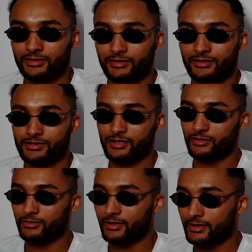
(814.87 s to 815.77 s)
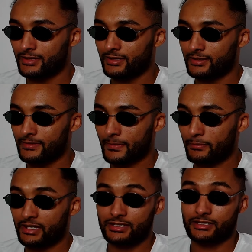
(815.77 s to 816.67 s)
So, but
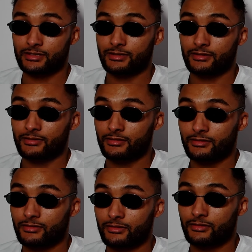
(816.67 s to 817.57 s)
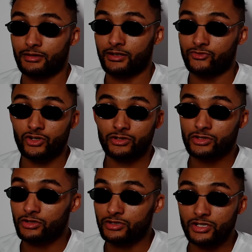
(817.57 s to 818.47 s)
listen, if John's
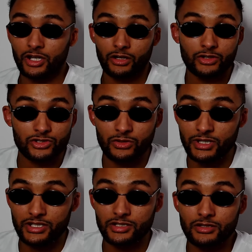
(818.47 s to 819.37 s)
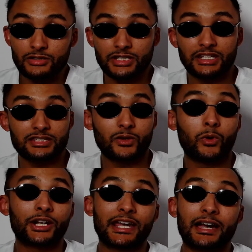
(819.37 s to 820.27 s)
got psychological issues, he needs to
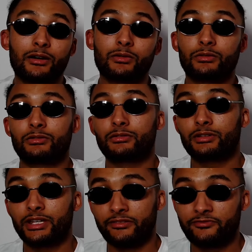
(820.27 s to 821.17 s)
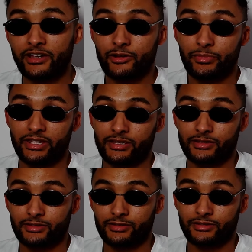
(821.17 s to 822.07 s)
work that out in therapy.
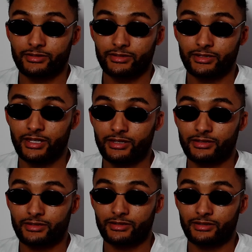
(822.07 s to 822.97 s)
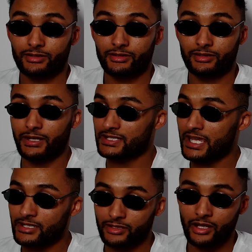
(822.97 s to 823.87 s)
Yeah? This
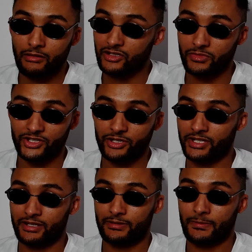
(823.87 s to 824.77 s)
ain't the time to be doing it.